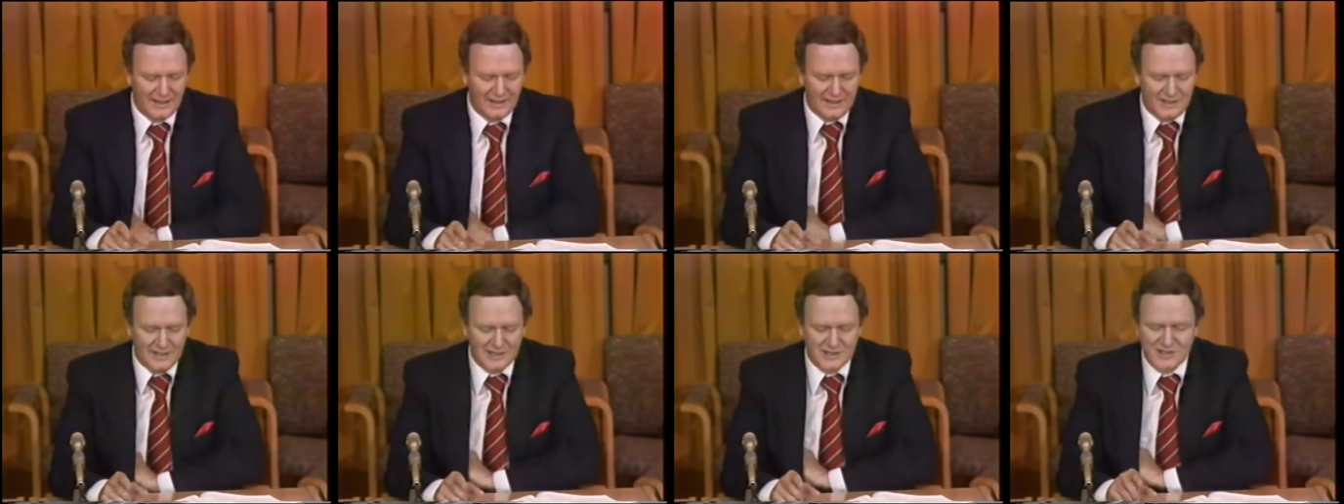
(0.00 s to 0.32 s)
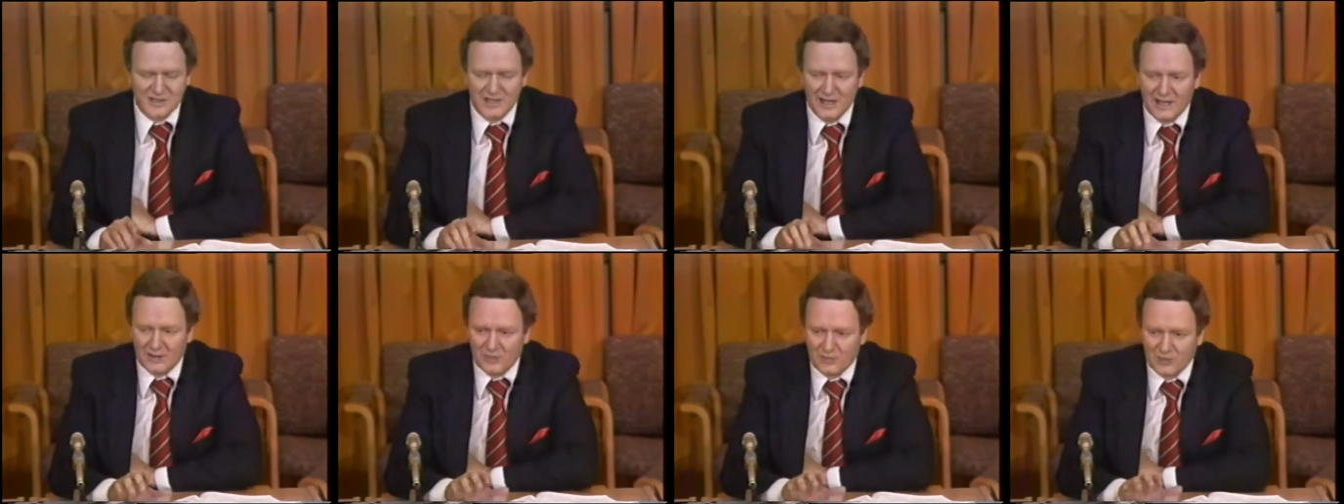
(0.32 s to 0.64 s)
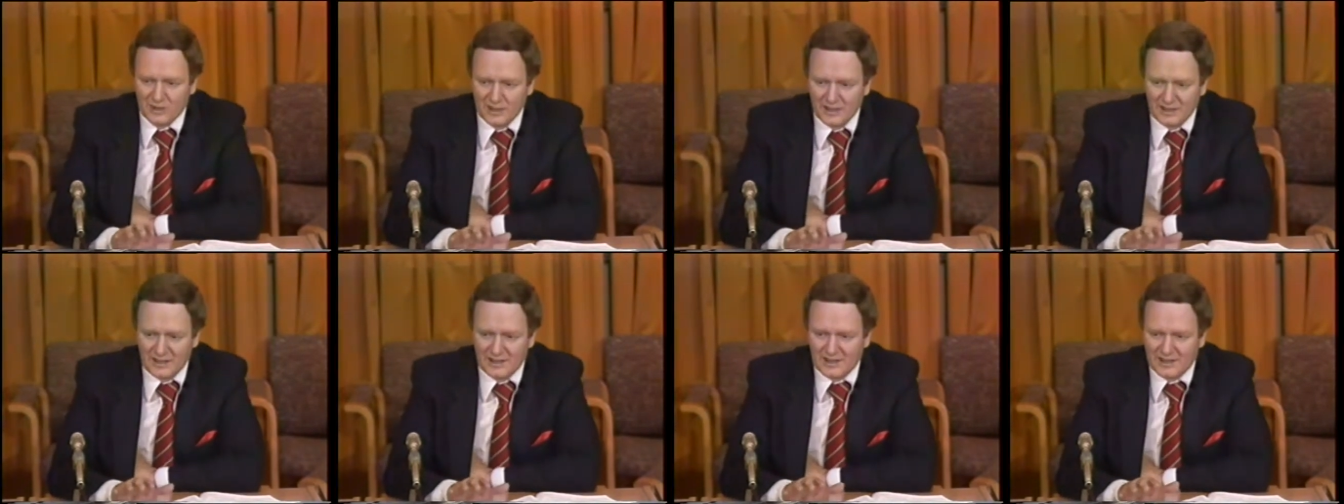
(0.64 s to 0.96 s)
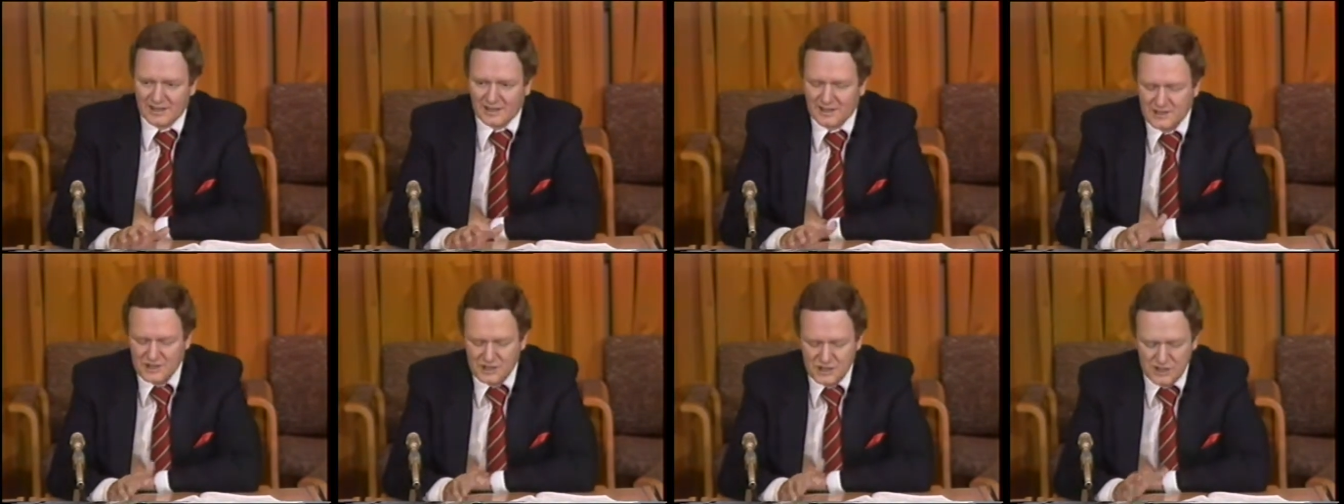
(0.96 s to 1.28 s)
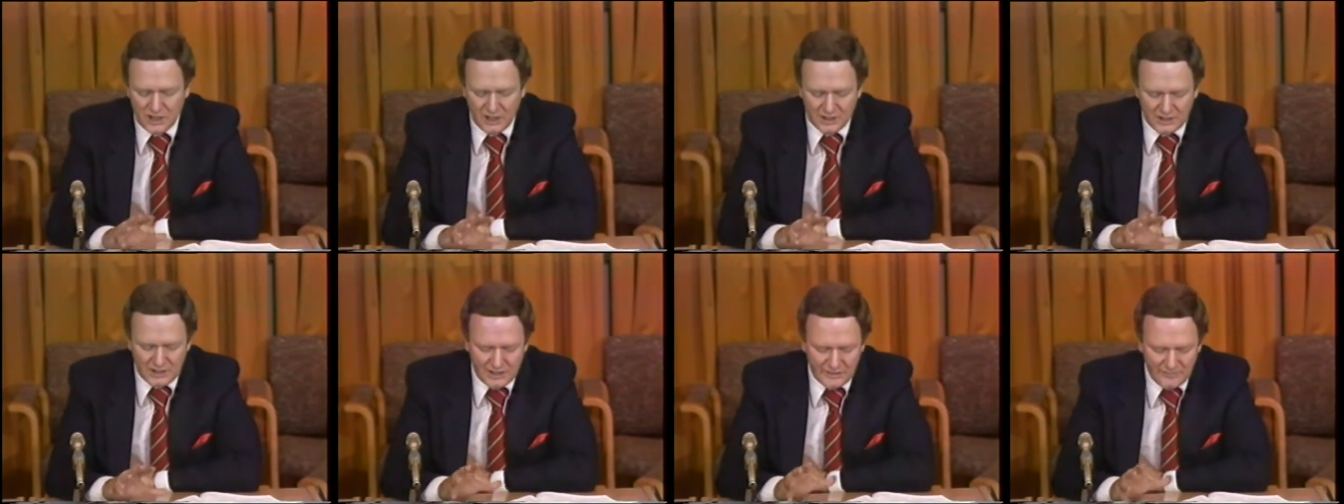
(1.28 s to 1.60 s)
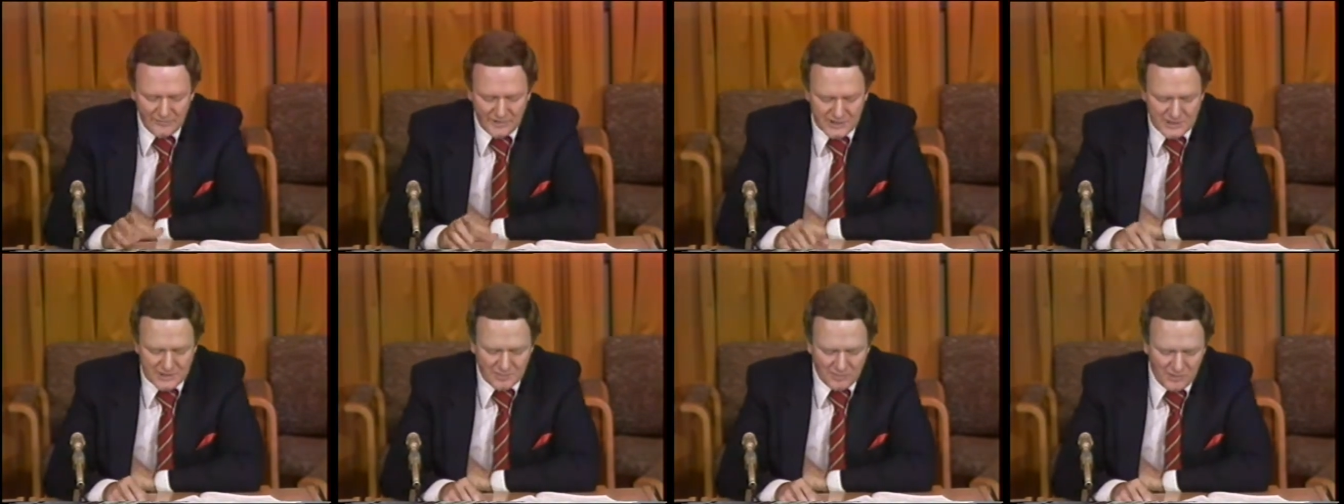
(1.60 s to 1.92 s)
Is that really a
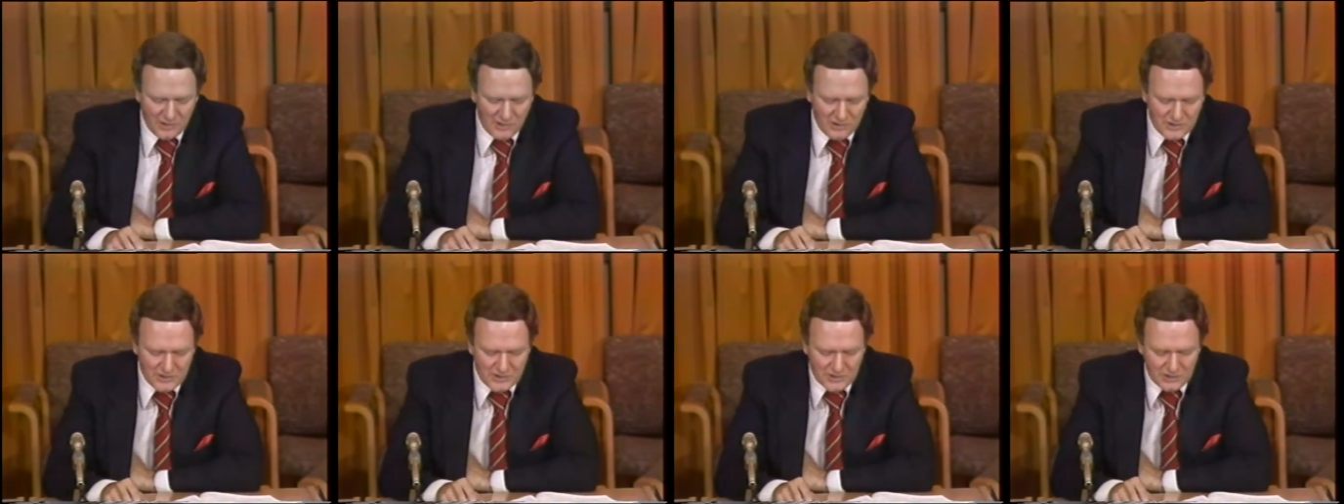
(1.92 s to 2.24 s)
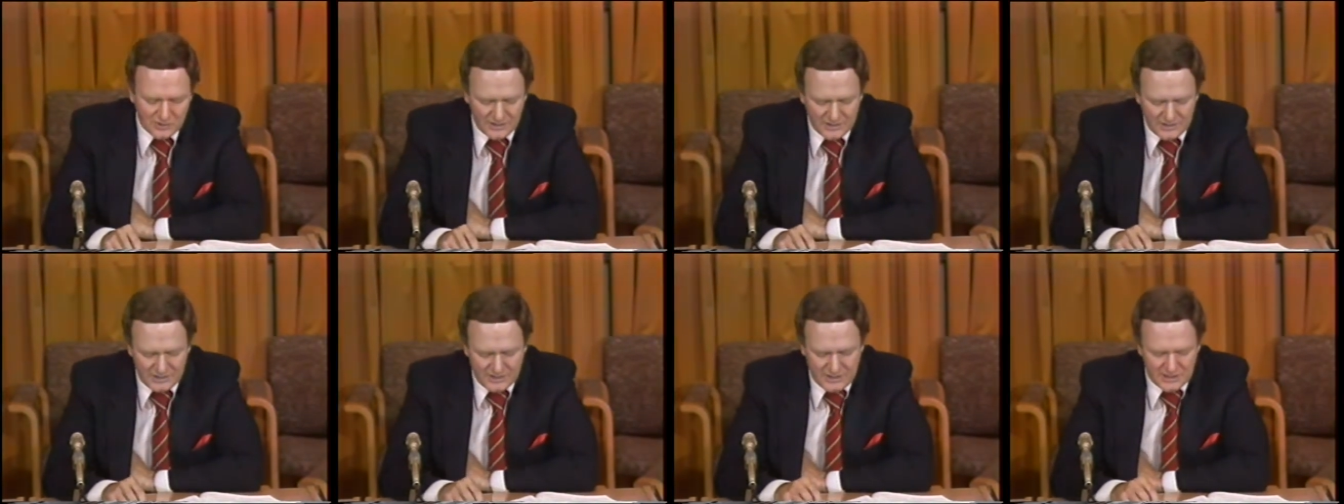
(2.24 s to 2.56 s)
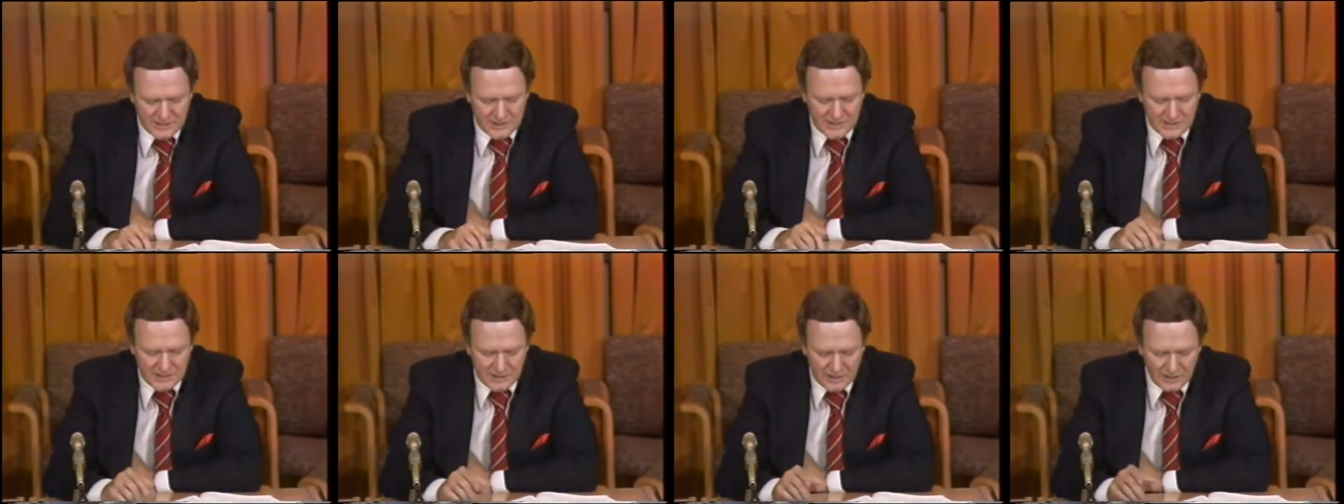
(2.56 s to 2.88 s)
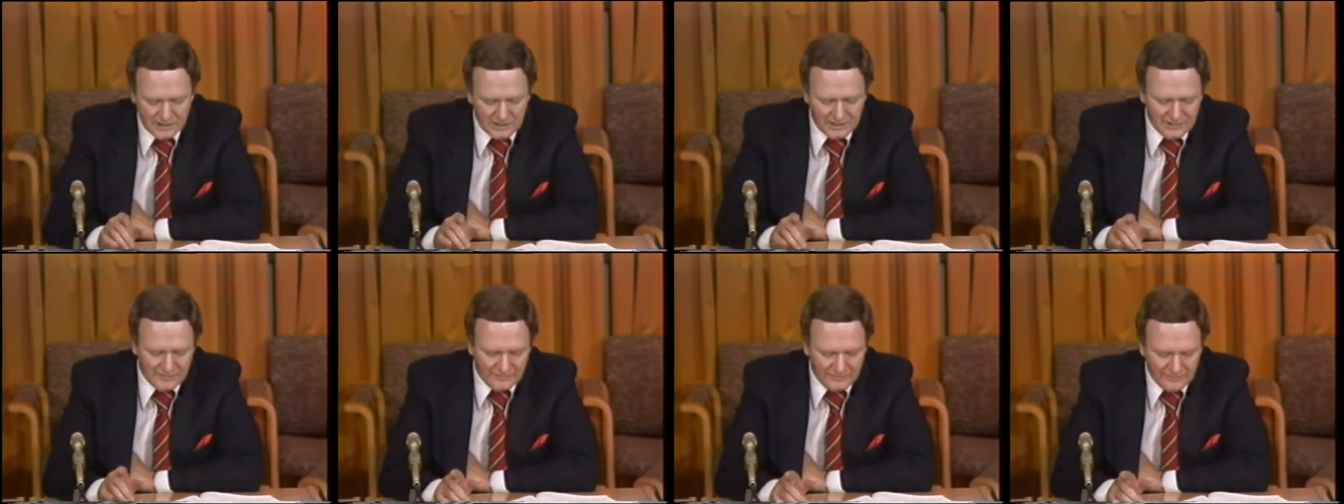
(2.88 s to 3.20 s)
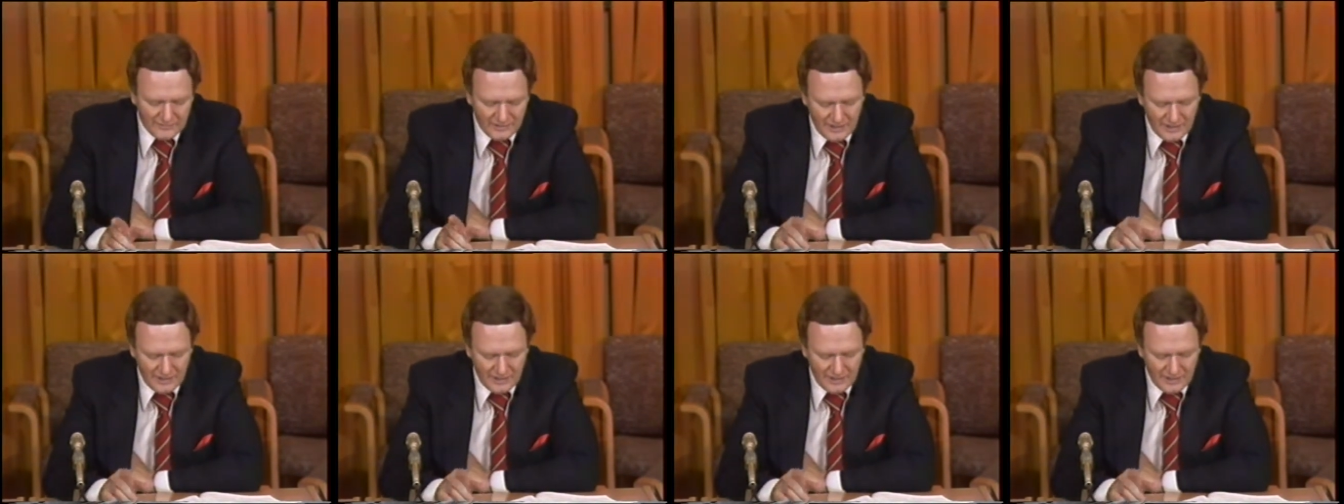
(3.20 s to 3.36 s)
conjunctive as opposed to a disjunctive?